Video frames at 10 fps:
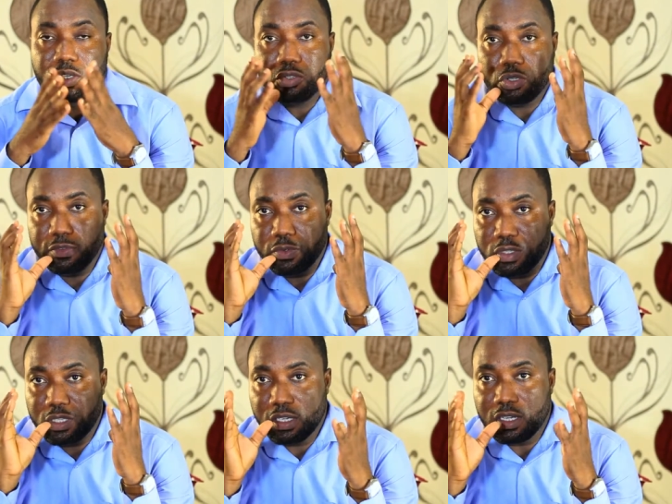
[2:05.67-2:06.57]
So if you
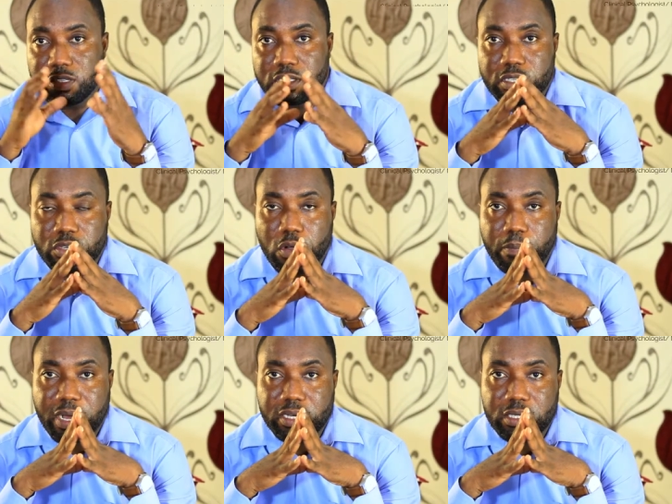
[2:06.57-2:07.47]
see this in your
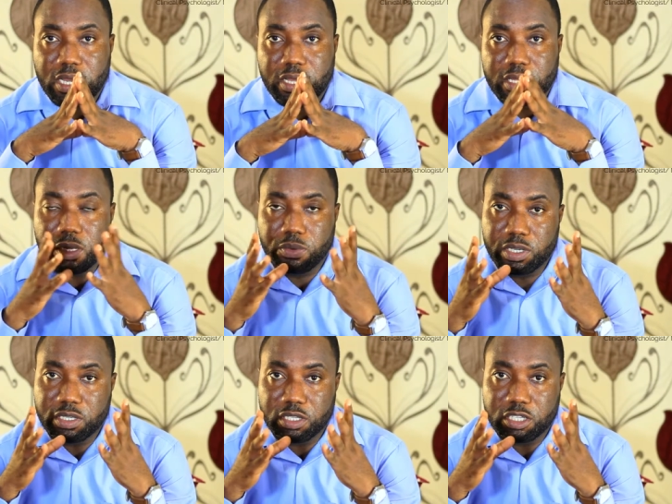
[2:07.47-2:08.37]
partner in a
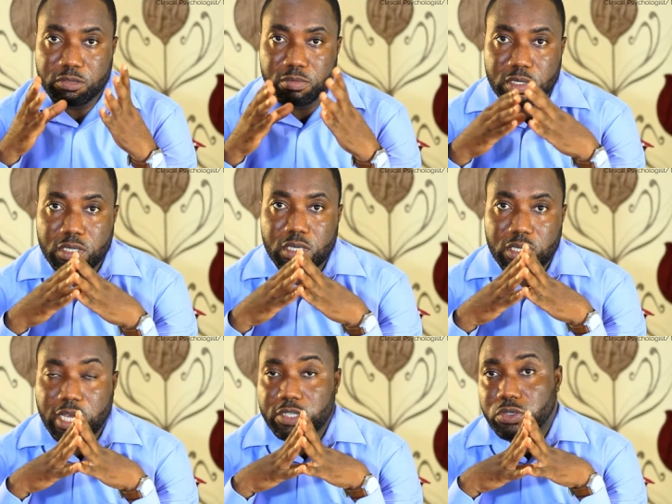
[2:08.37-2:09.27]
relationship,
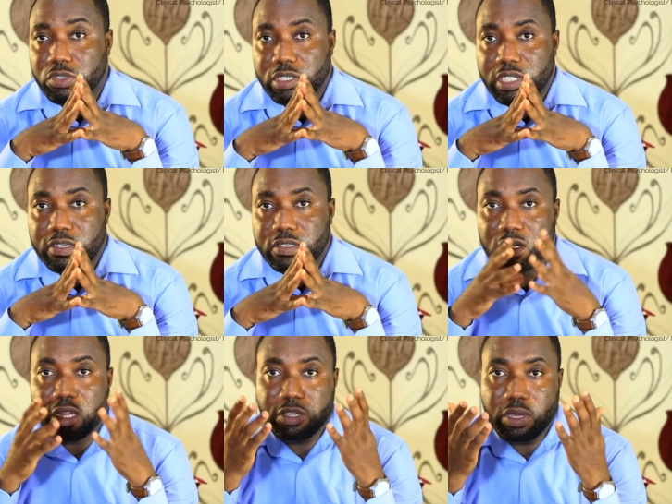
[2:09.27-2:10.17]
that should
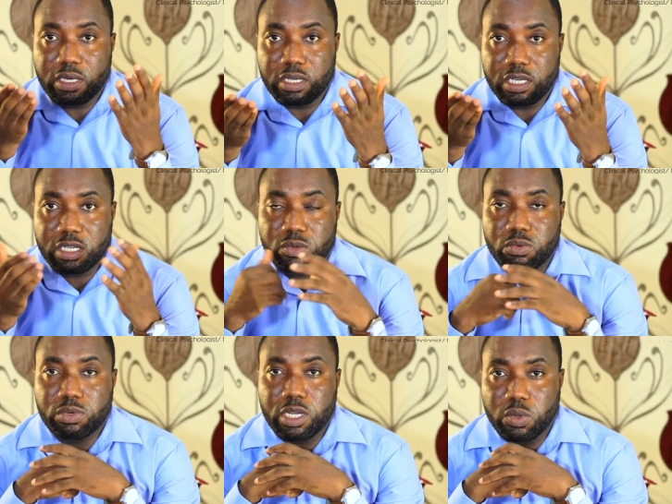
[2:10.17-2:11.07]
suggest that you are dealing
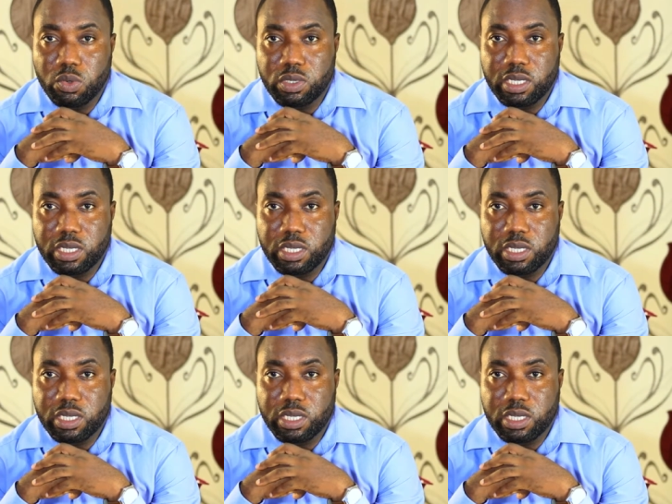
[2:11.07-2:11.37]
with a gold